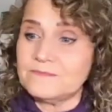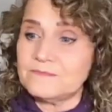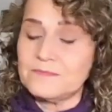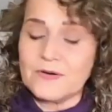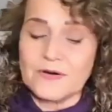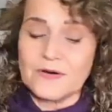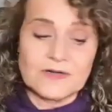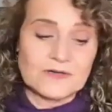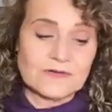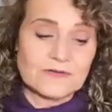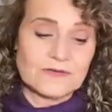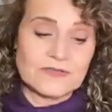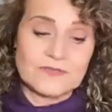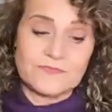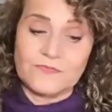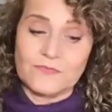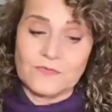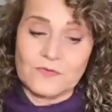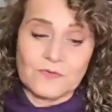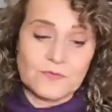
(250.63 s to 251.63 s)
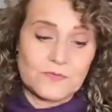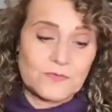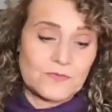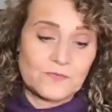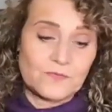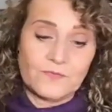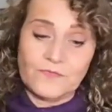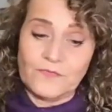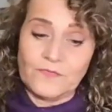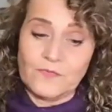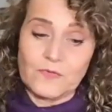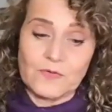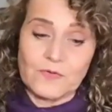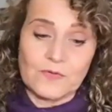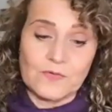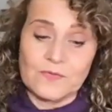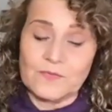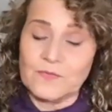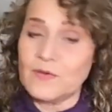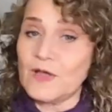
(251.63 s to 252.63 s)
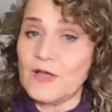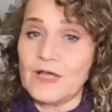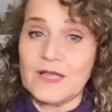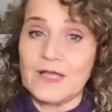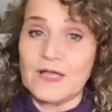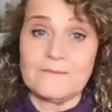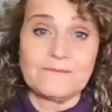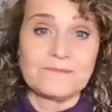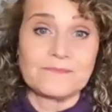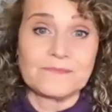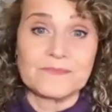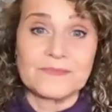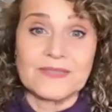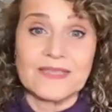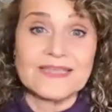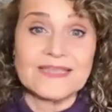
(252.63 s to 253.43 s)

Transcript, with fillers: partners for for um,